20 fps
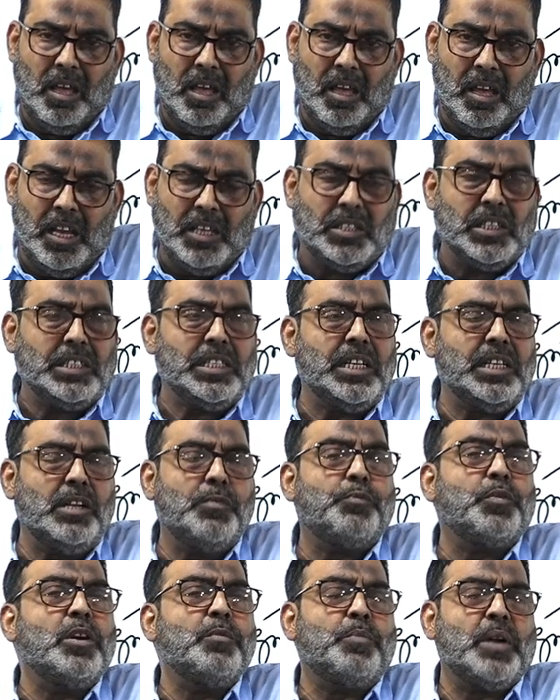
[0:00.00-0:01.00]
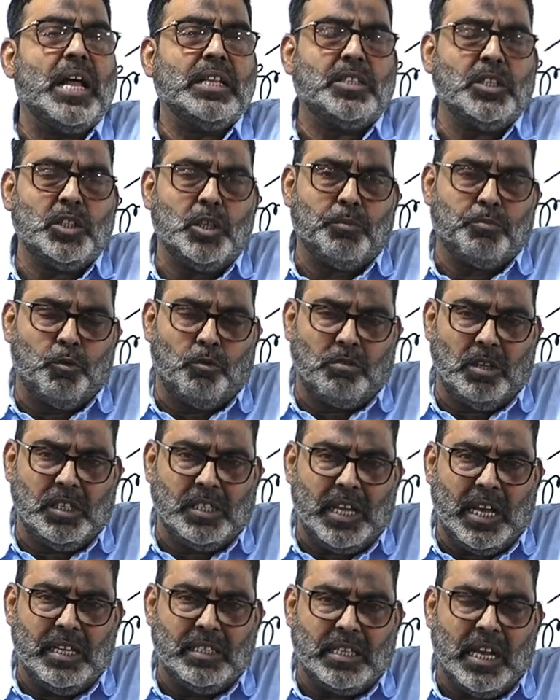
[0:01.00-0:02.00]
he said the different branches of social
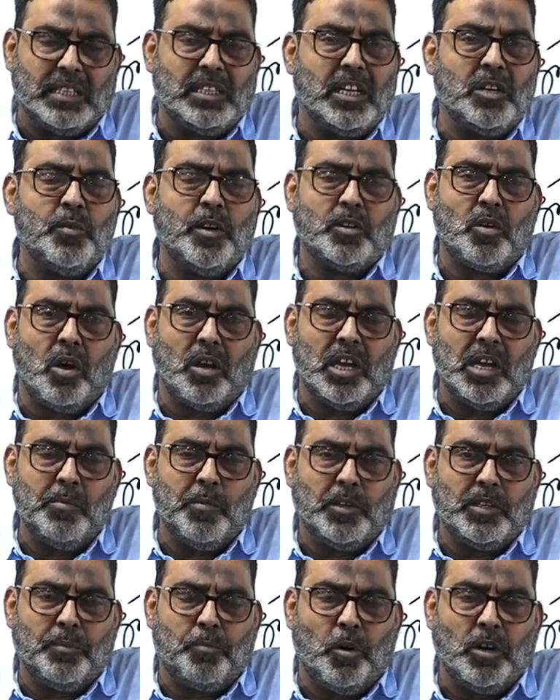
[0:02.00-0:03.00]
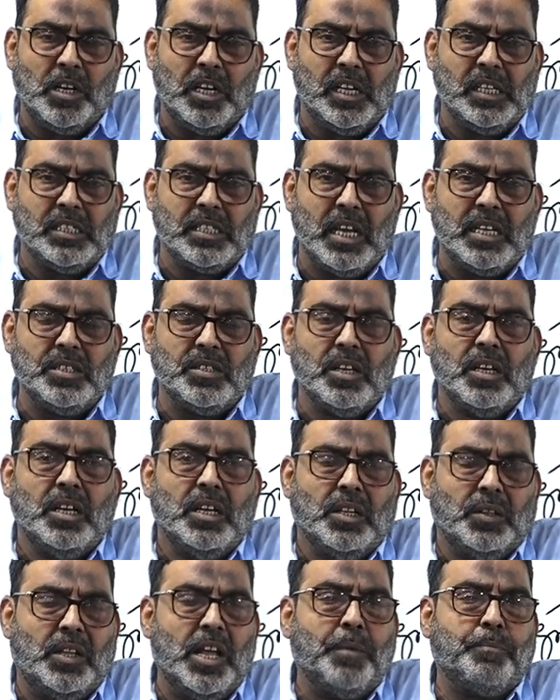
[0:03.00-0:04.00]
science, either you were talking about the political science,
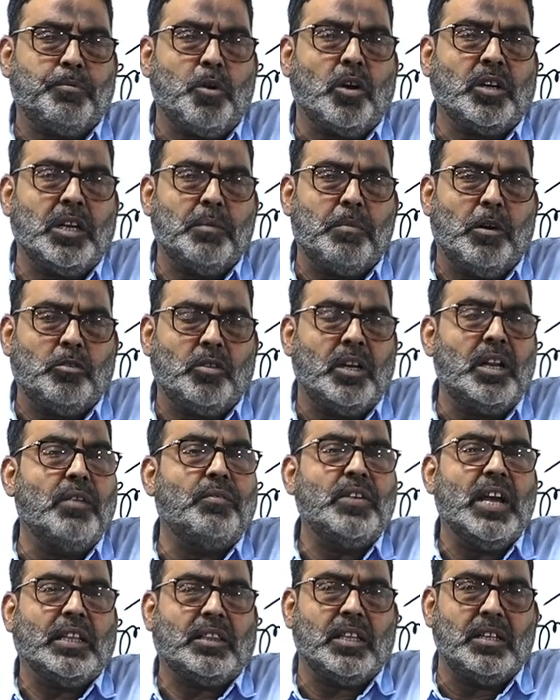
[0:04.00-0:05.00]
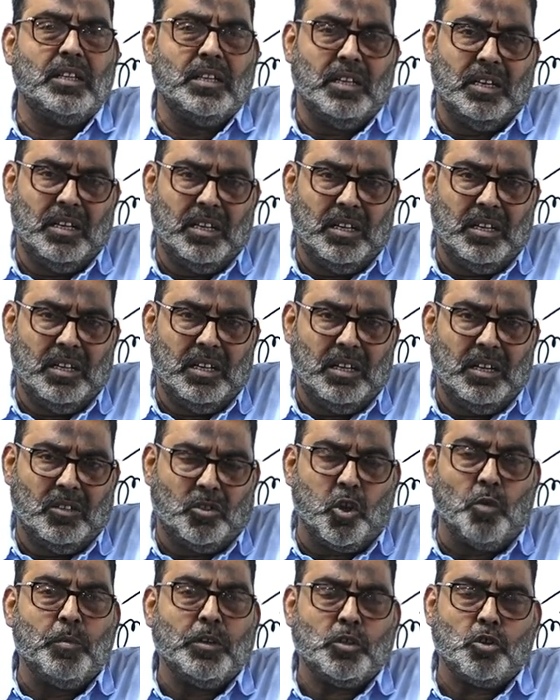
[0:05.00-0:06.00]
they have talked about the Leviathan,
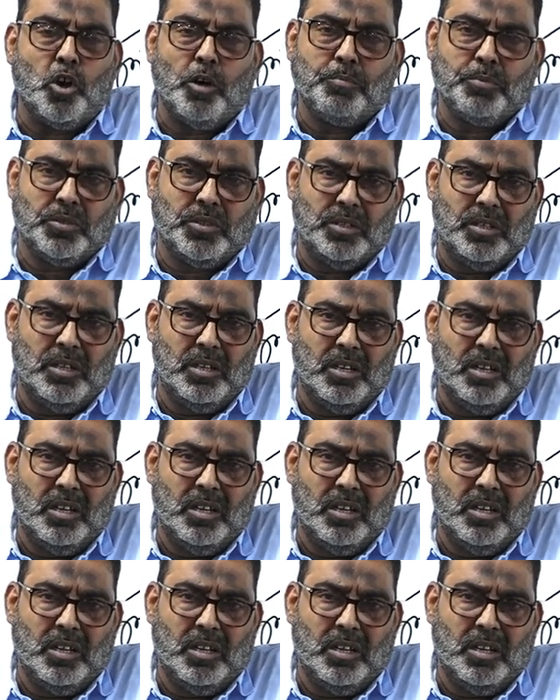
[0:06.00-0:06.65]
Thomas Hobbes,